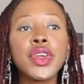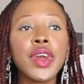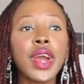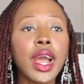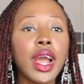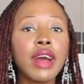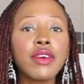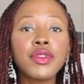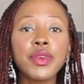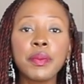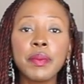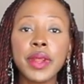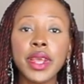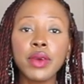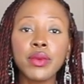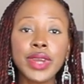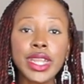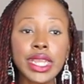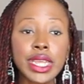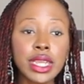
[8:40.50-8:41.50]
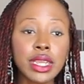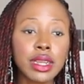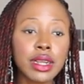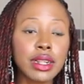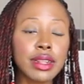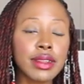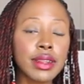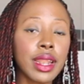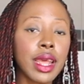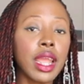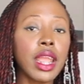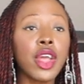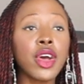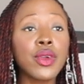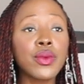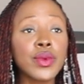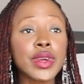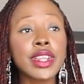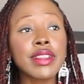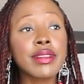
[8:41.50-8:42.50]
you have to play with heels, and I
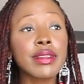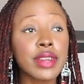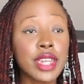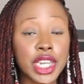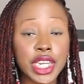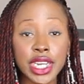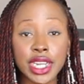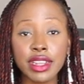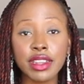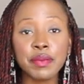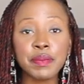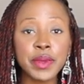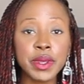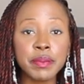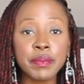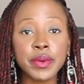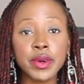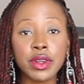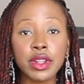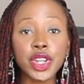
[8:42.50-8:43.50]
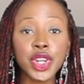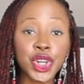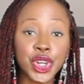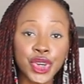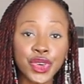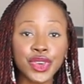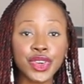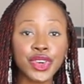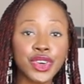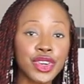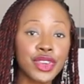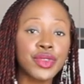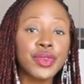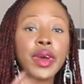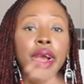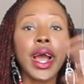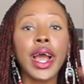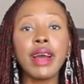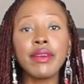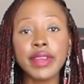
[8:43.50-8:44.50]
always suggest people shorter
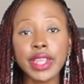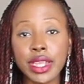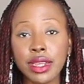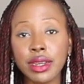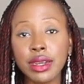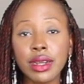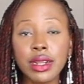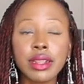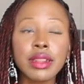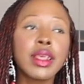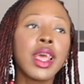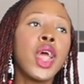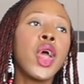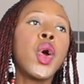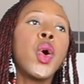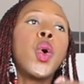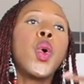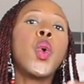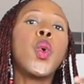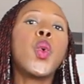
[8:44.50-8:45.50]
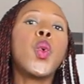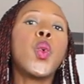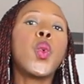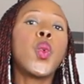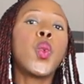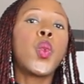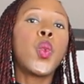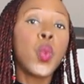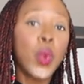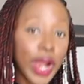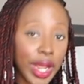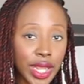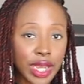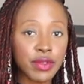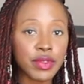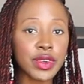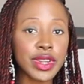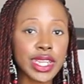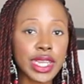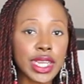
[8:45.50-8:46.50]
to have heels
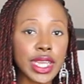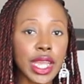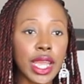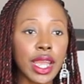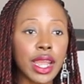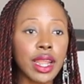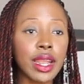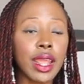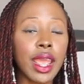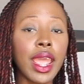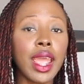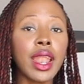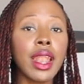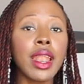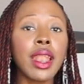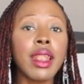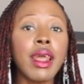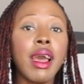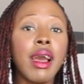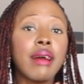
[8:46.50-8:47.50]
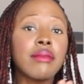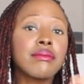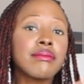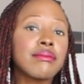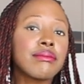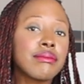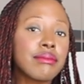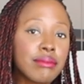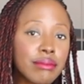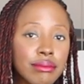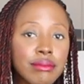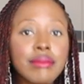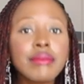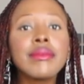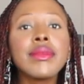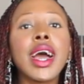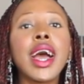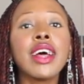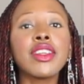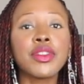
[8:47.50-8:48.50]
whenever they can and
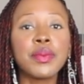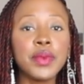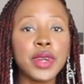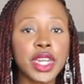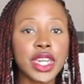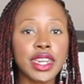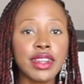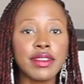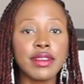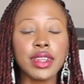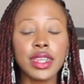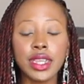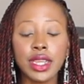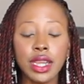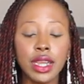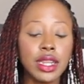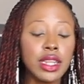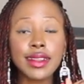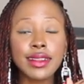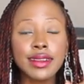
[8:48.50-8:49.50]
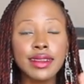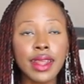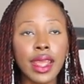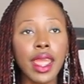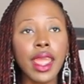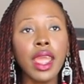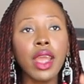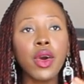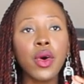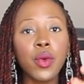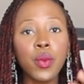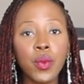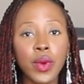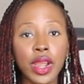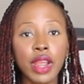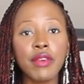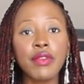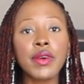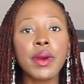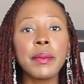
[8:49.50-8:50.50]
as much as they can. Stay
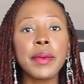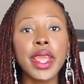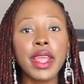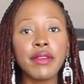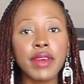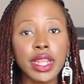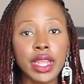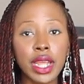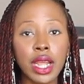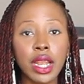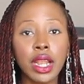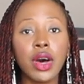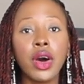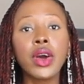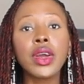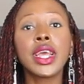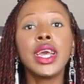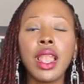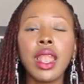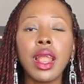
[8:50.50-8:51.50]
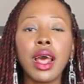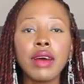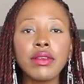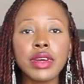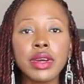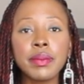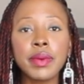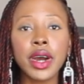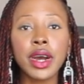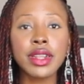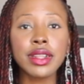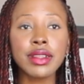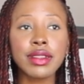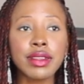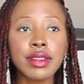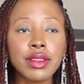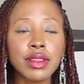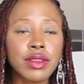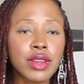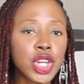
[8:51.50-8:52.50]
away from everything long. I love about this